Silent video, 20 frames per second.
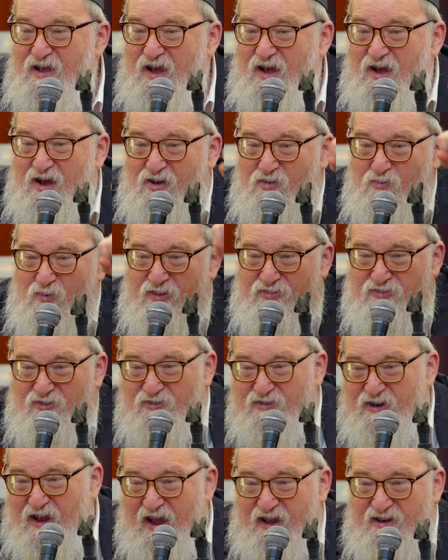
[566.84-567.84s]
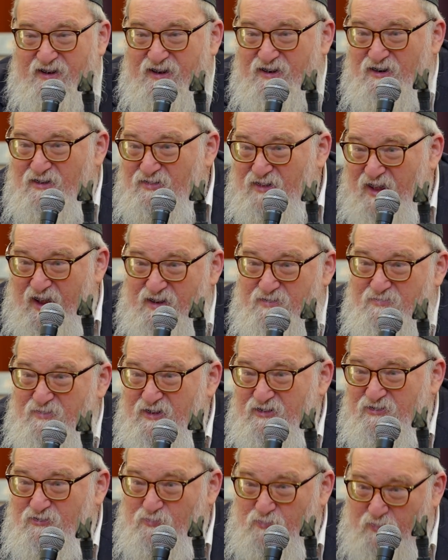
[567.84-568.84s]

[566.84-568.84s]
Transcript: When they're not in alignment,